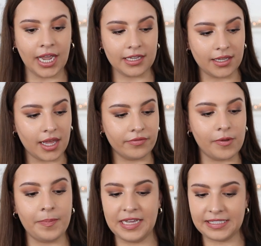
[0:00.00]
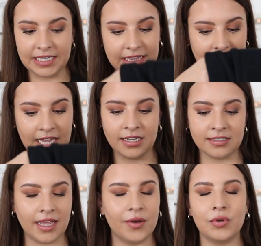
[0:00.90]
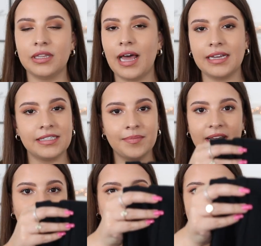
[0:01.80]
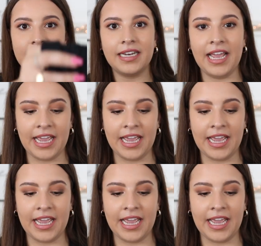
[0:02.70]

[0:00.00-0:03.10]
I love basic things that will last in my closet